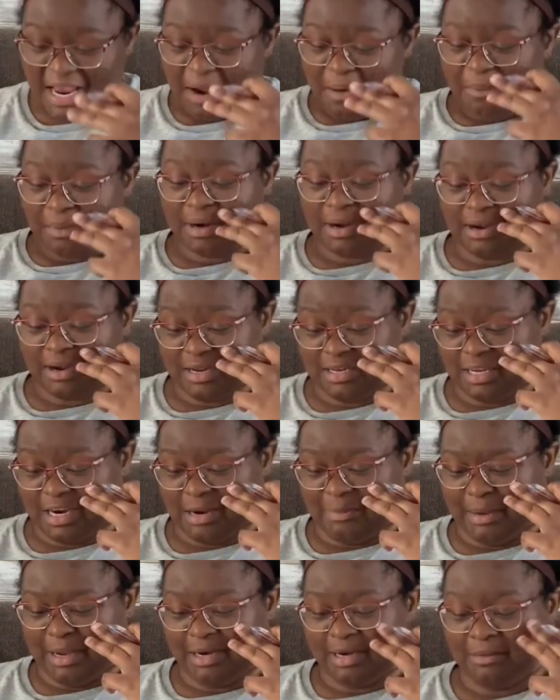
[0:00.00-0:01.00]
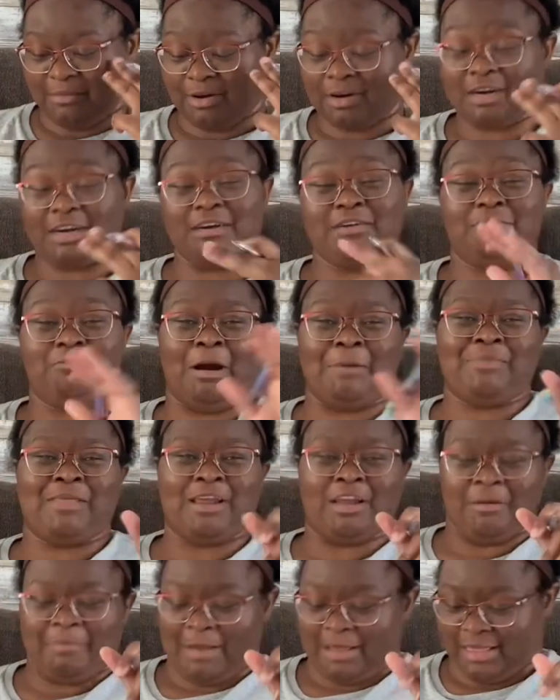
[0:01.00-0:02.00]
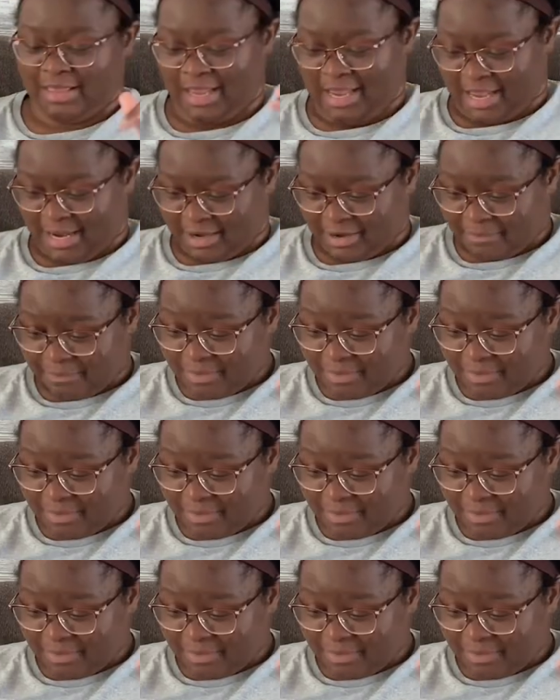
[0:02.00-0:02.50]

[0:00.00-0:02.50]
we're not going to talk about it. We're going to wrap that up at the end.